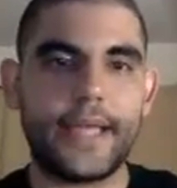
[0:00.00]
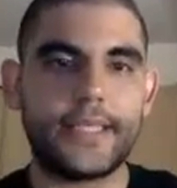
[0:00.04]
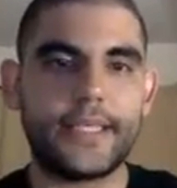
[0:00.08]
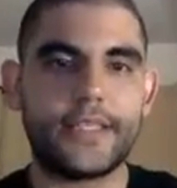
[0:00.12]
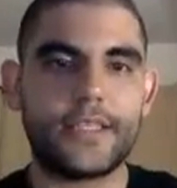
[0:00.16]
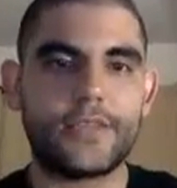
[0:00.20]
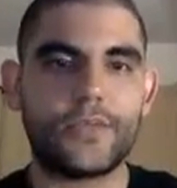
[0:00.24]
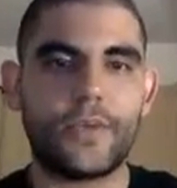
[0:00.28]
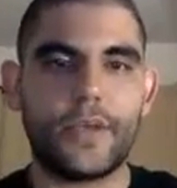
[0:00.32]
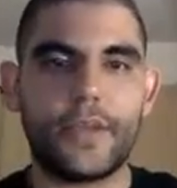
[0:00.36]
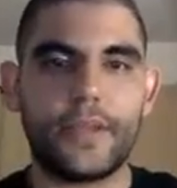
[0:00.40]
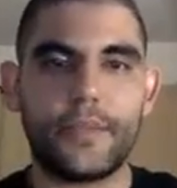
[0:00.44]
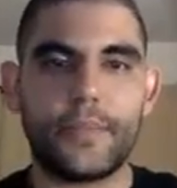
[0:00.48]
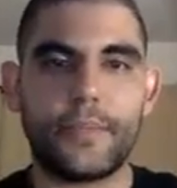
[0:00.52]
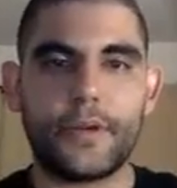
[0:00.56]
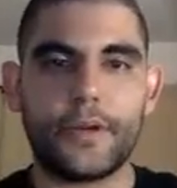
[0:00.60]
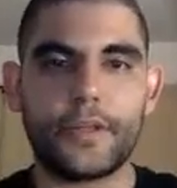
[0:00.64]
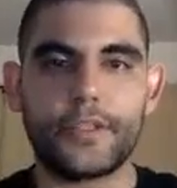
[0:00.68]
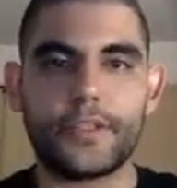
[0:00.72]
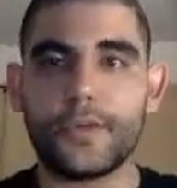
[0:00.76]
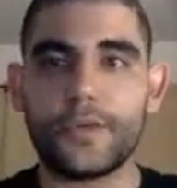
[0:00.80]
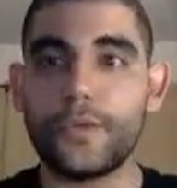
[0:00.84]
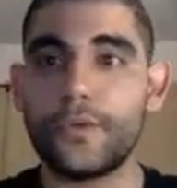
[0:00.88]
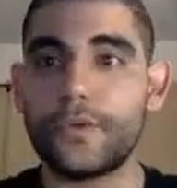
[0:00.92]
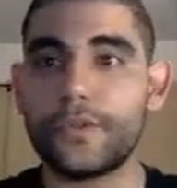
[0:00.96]
This is what the
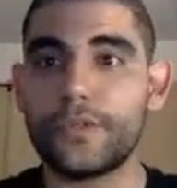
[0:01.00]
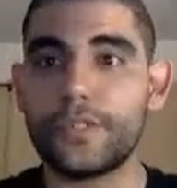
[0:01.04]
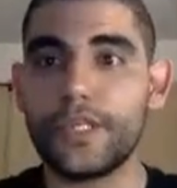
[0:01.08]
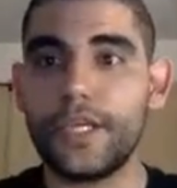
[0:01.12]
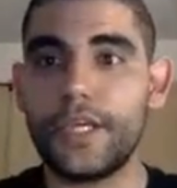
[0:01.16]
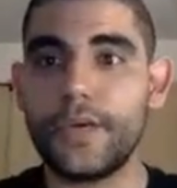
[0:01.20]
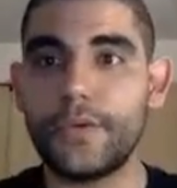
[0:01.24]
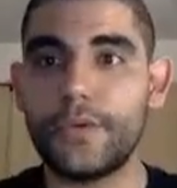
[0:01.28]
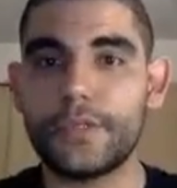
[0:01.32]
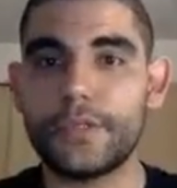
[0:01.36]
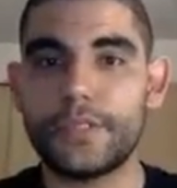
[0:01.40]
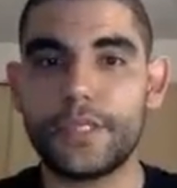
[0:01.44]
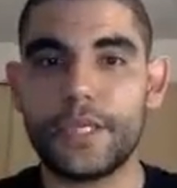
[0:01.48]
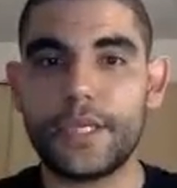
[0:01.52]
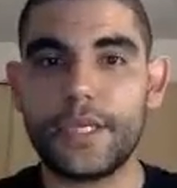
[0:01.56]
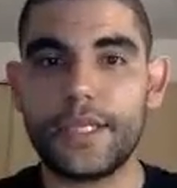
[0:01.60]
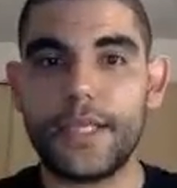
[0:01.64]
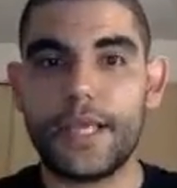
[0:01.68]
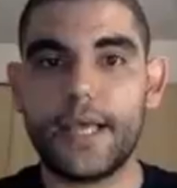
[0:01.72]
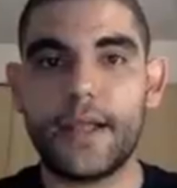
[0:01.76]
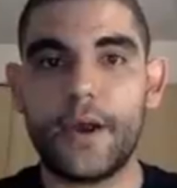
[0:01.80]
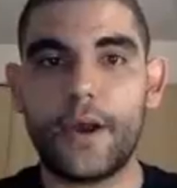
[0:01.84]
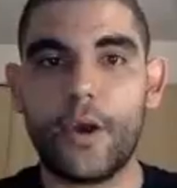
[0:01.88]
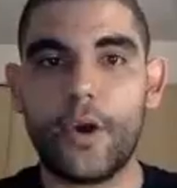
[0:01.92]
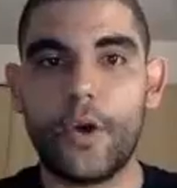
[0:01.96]
person will see. We'll see
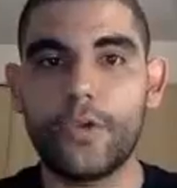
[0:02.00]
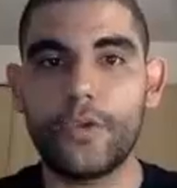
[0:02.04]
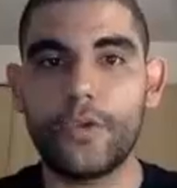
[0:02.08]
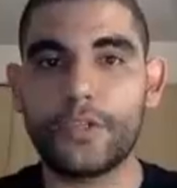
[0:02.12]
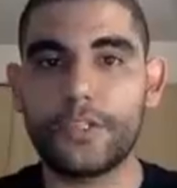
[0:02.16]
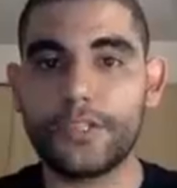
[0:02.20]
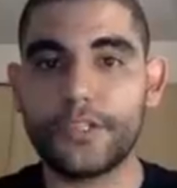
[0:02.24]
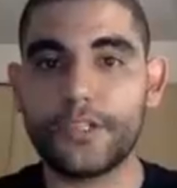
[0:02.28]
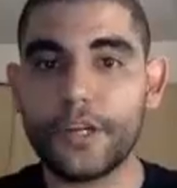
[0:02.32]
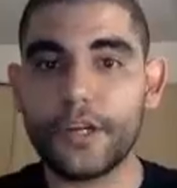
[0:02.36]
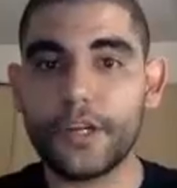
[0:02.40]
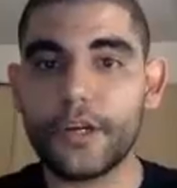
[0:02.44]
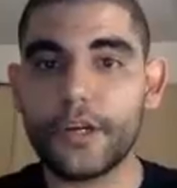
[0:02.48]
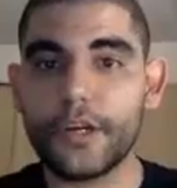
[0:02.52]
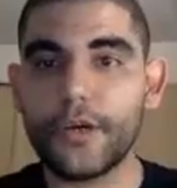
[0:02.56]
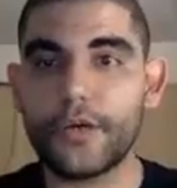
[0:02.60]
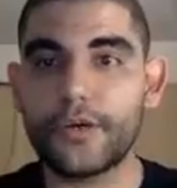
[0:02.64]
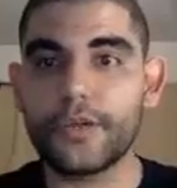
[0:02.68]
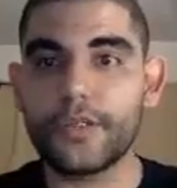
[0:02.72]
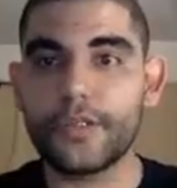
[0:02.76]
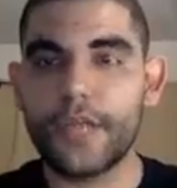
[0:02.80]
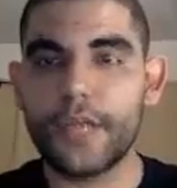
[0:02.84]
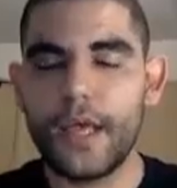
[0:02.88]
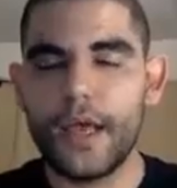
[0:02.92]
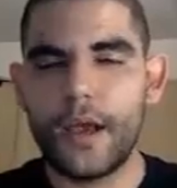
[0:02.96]
that all the
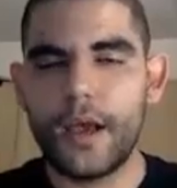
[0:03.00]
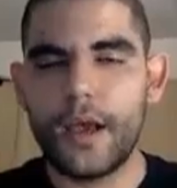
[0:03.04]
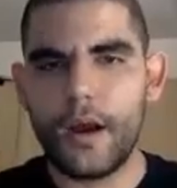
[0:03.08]
circles